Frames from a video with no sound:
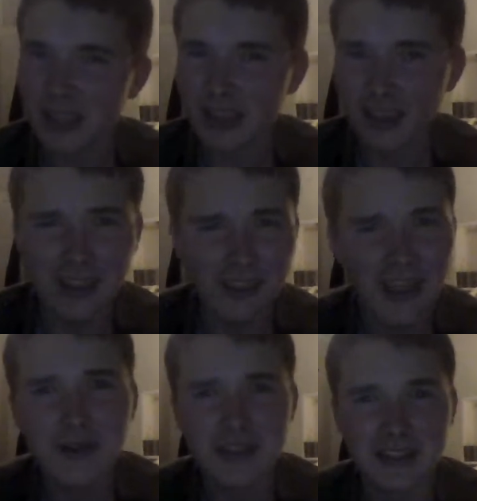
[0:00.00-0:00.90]
And
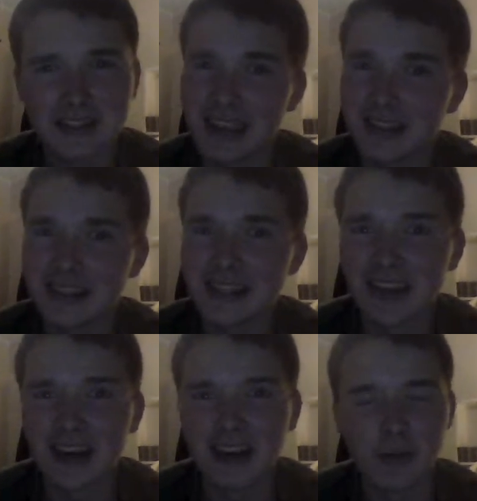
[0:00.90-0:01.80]
that was a deadly
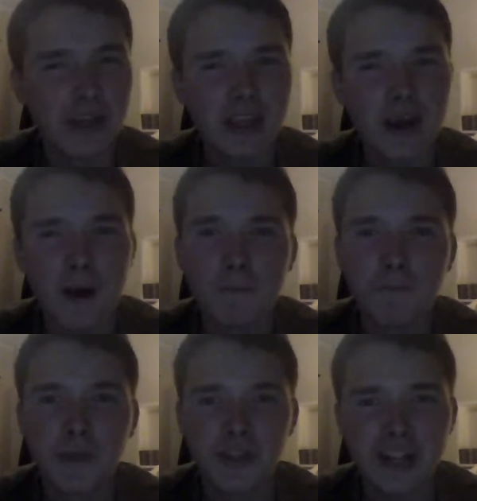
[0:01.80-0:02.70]
gun. The
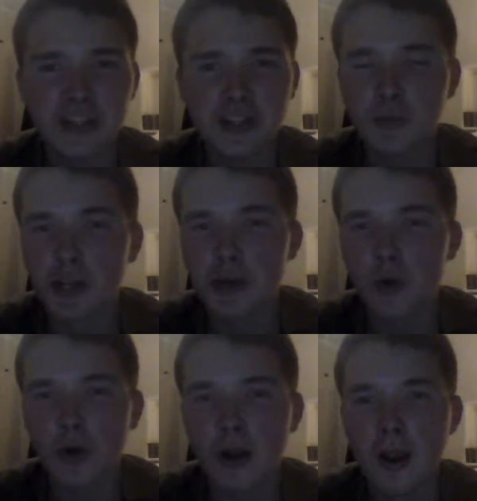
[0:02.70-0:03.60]
United States Marine
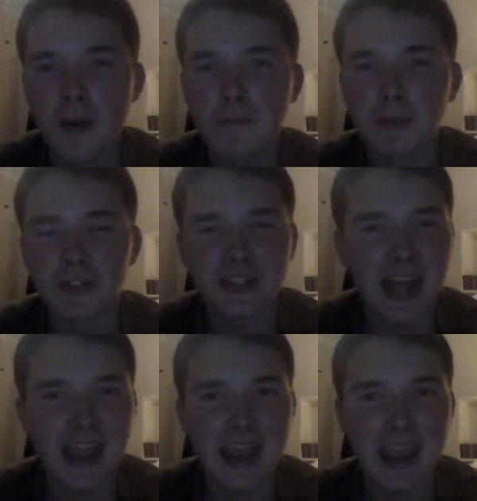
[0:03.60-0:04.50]
Corps published
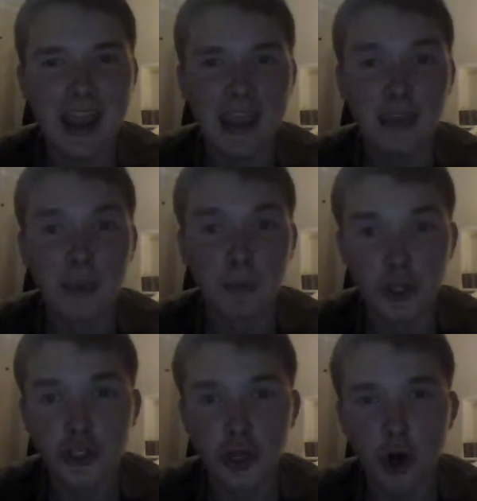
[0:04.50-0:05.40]
that in the
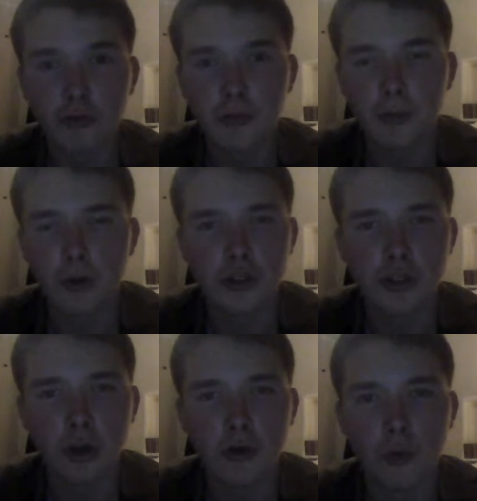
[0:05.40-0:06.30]
Persian Gulf
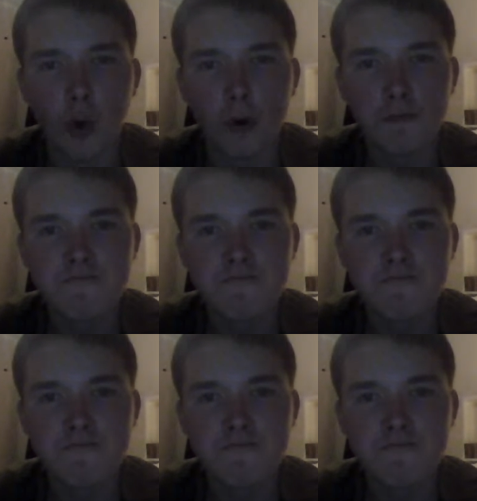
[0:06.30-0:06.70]
War,